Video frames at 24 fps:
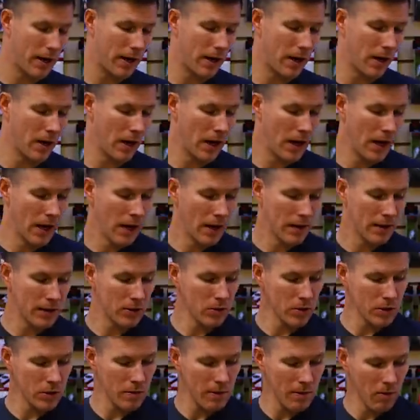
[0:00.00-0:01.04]
you here. This
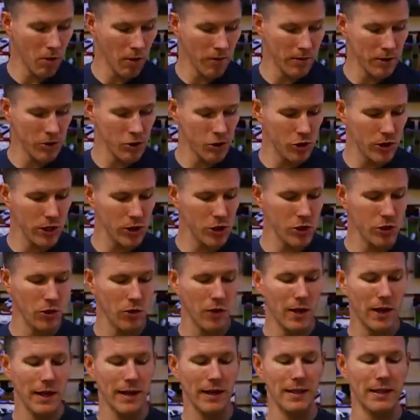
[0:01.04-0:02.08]
one's gonna be more of your
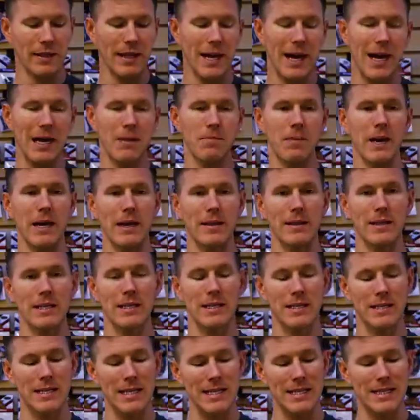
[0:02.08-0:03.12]
traditional glide bait.
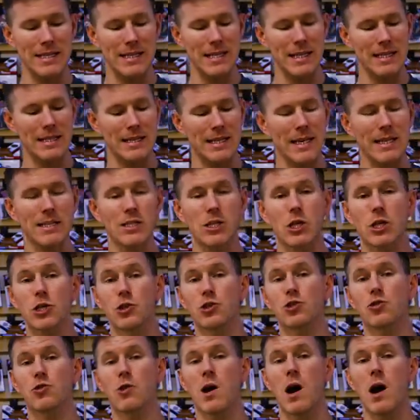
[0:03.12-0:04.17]
This is the Sixth Sense
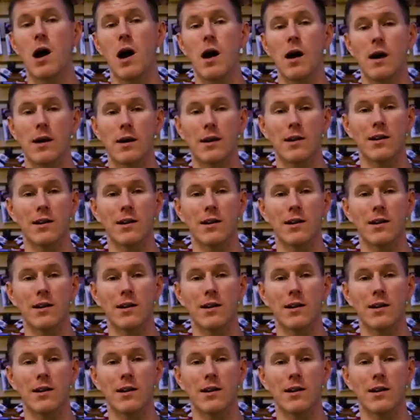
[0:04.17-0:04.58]
Draw